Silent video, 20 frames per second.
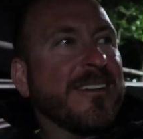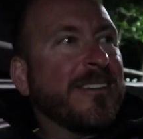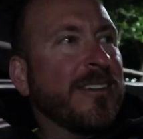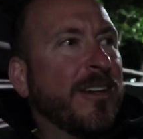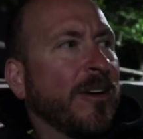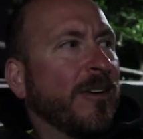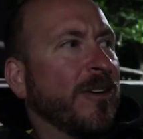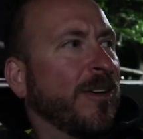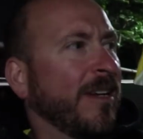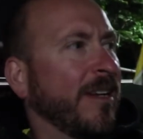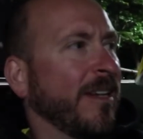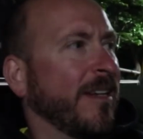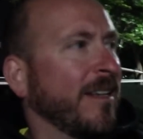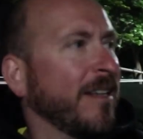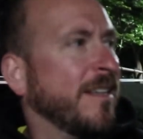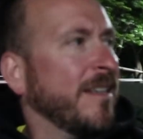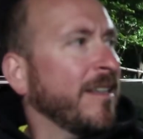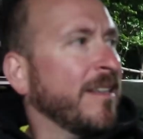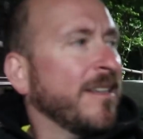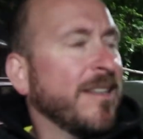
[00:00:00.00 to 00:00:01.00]
could go
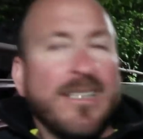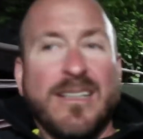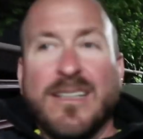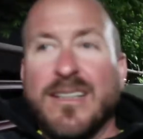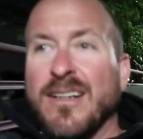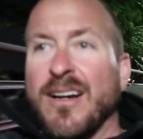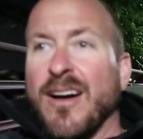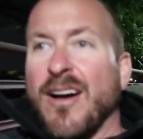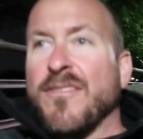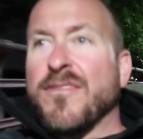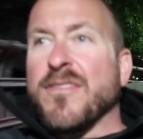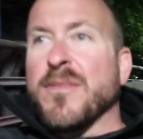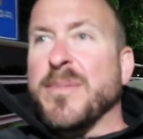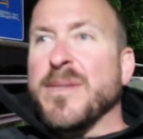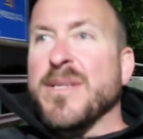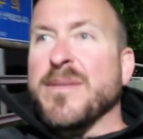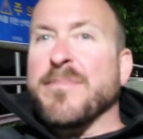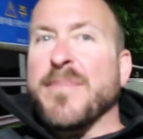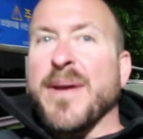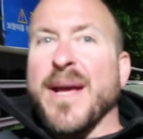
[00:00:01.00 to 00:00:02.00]
off the
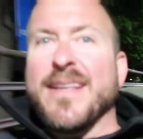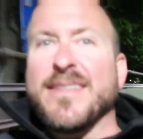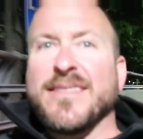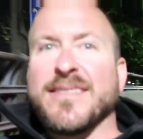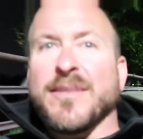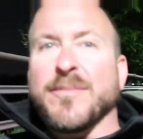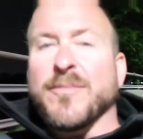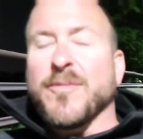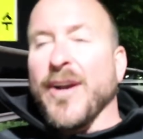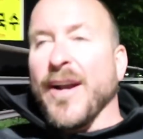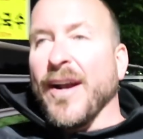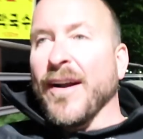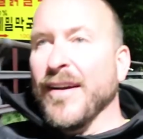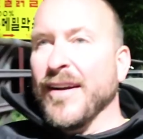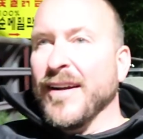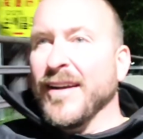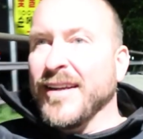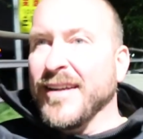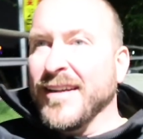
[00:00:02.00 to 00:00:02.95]
beaten path somewhere,